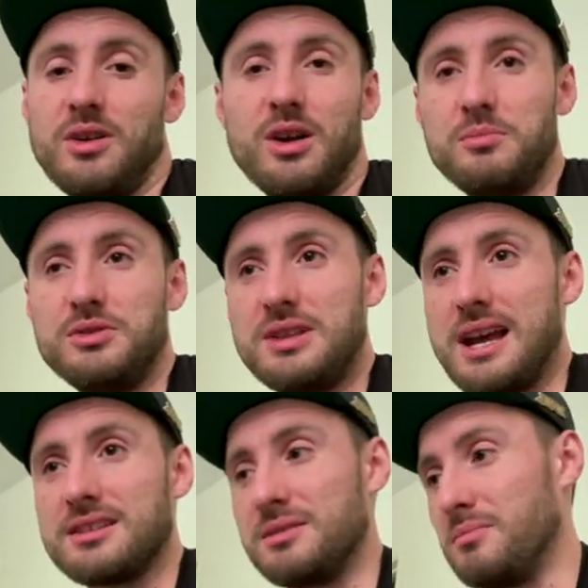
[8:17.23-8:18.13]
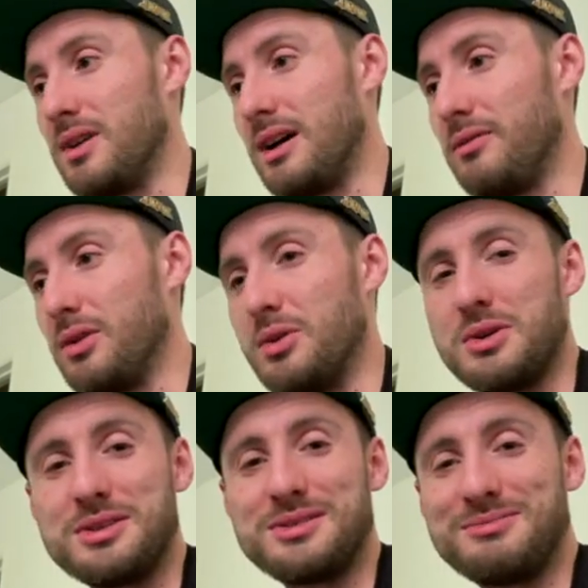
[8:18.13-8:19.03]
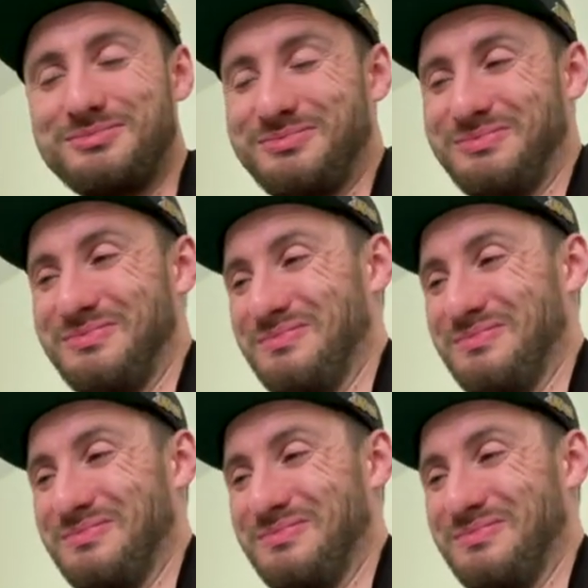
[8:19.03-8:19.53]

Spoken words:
stack some free coins.